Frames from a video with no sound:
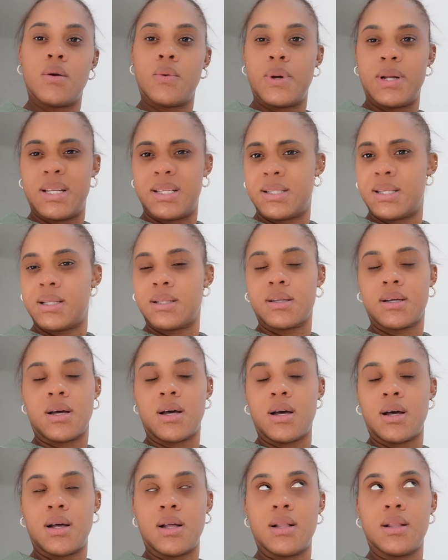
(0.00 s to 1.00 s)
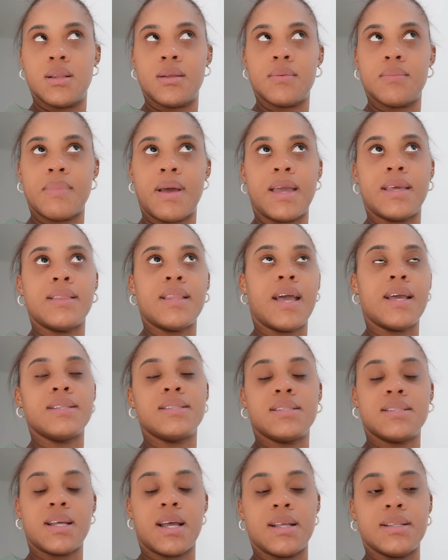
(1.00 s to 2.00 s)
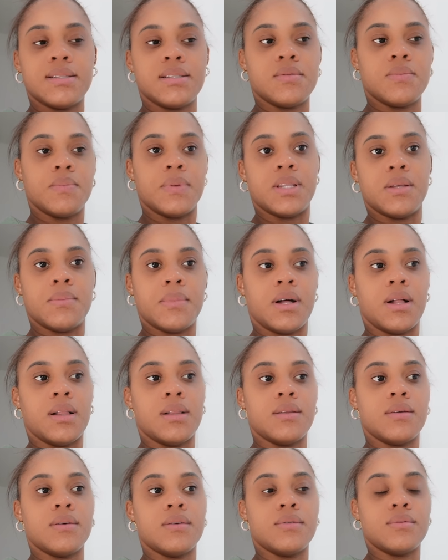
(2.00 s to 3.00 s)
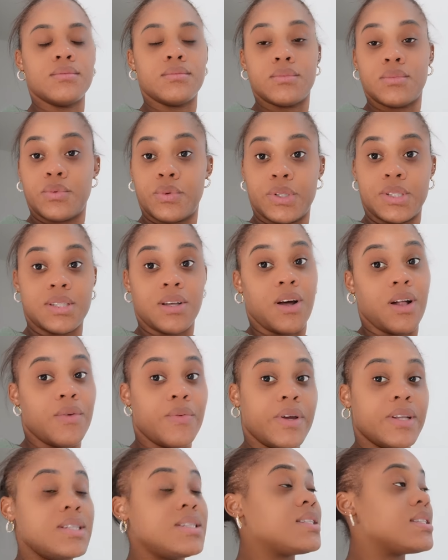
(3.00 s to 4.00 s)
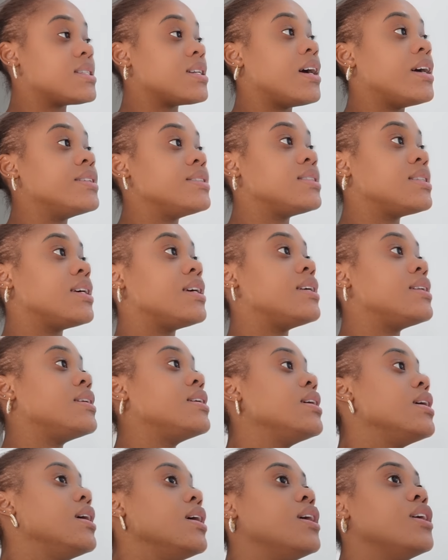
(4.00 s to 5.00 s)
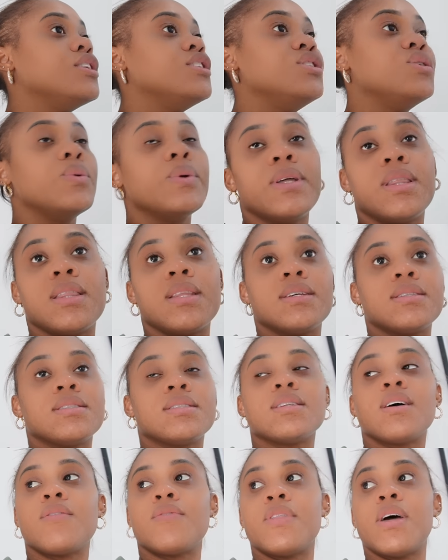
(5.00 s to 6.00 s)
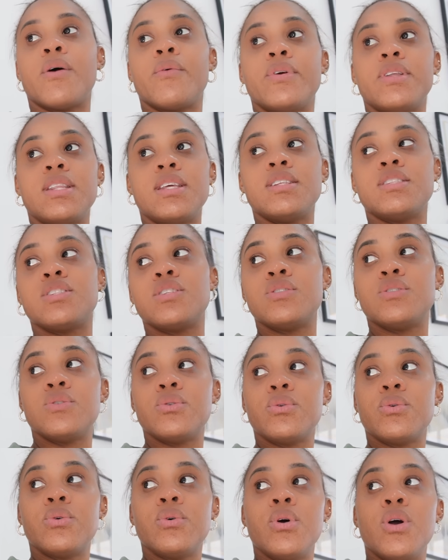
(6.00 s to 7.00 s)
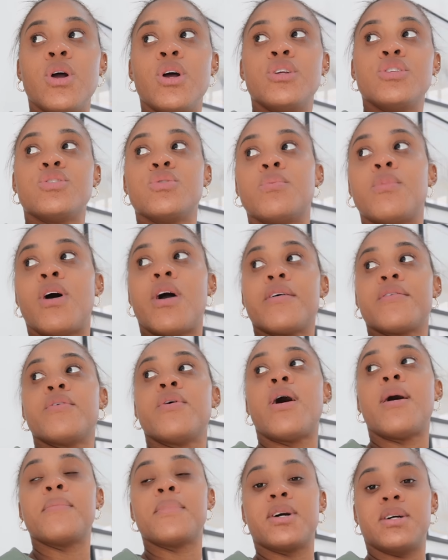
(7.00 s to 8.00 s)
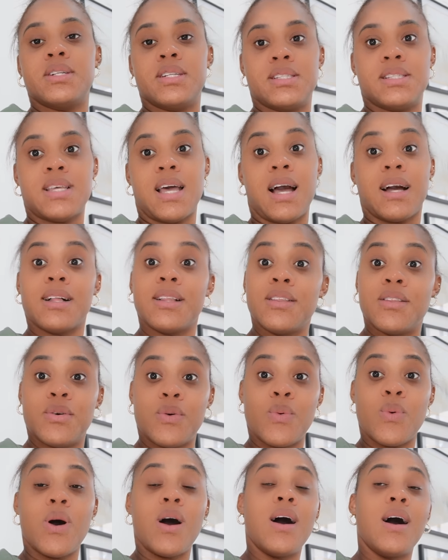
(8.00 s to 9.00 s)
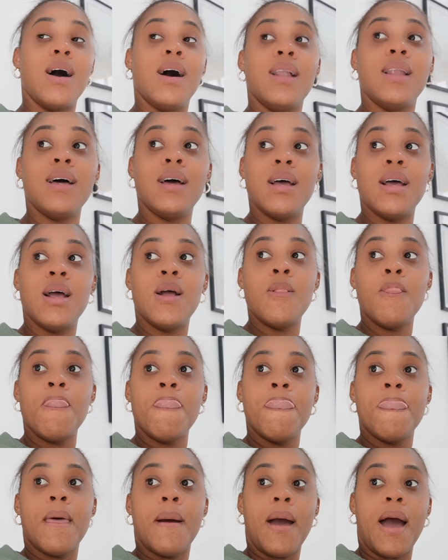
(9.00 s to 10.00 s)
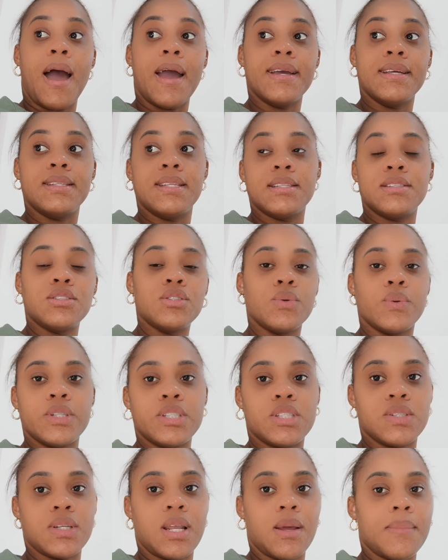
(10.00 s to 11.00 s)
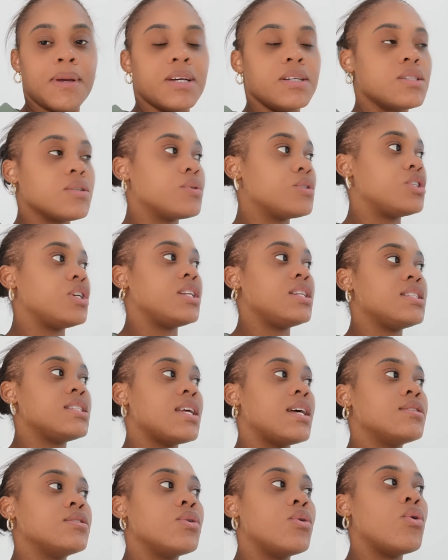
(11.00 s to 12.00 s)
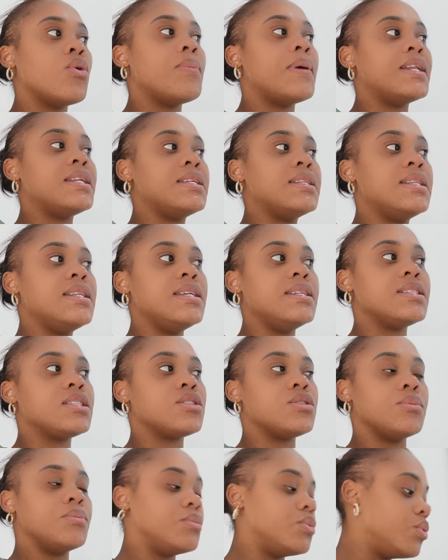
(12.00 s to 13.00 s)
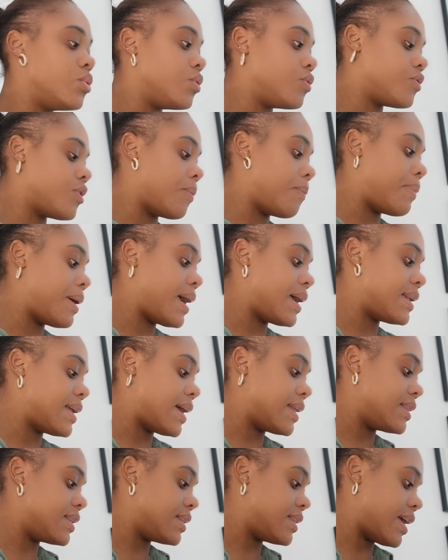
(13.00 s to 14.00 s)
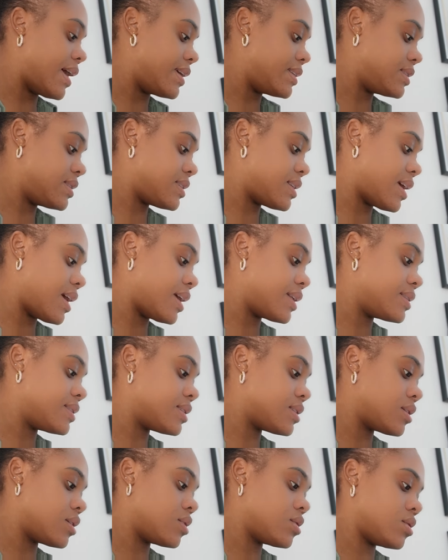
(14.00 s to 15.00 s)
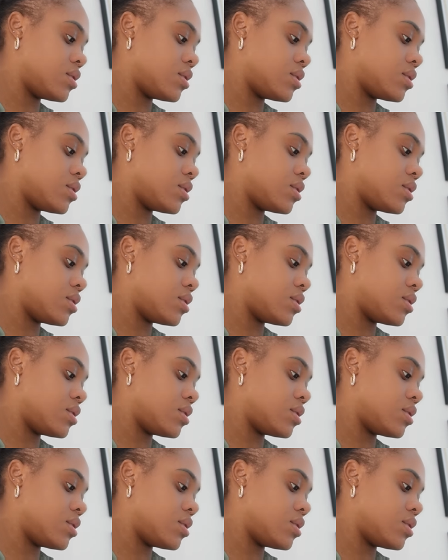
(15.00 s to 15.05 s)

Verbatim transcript: what is it called? My Night Sounds Minimal. We already started doing the stuff that we need to do. Tomorrow I'm gonna tackle the wall. I didn't do it today because Christian is at home and he needs to move the bed and the nightstands.